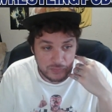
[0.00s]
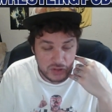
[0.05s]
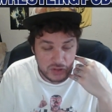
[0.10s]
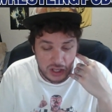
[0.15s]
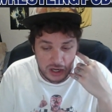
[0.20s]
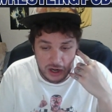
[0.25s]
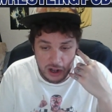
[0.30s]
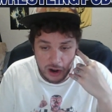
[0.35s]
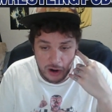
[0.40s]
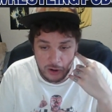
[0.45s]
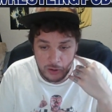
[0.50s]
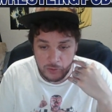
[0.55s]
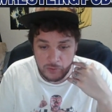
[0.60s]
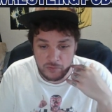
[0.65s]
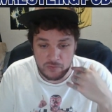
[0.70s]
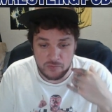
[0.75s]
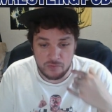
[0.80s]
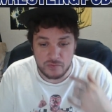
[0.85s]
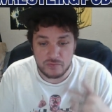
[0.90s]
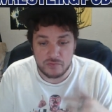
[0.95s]
you know,
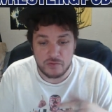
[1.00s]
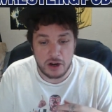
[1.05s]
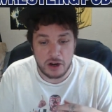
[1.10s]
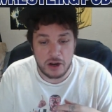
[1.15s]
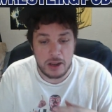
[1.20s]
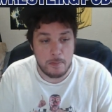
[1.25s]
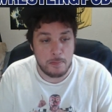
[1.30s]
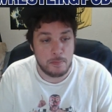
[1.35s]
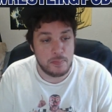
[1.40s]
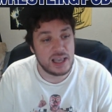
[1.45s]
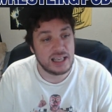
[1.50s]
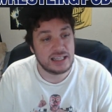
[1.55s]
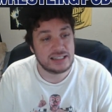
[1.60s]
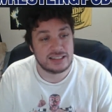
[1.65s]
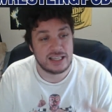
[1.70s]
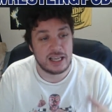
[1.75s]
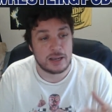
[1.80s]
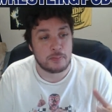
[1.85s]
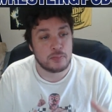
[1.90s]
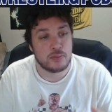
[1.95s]
very
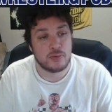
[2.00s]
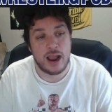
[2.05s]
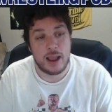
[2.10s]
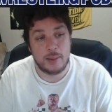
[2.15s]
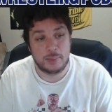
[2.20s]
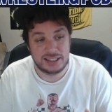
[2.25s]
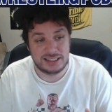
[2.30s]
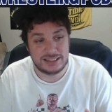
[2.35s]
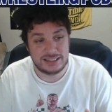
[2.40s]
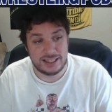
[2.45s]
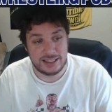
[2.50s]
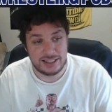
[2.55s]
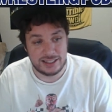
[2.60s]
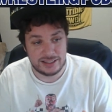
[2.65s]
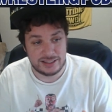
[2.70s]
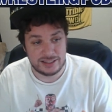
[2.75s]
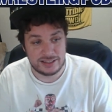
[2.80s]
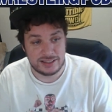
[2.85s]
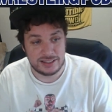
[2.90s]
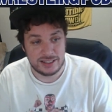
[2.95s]
basic
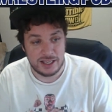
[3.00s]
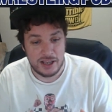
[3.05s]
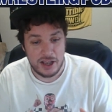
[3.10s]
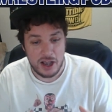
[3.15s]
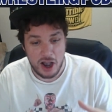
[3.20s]
premises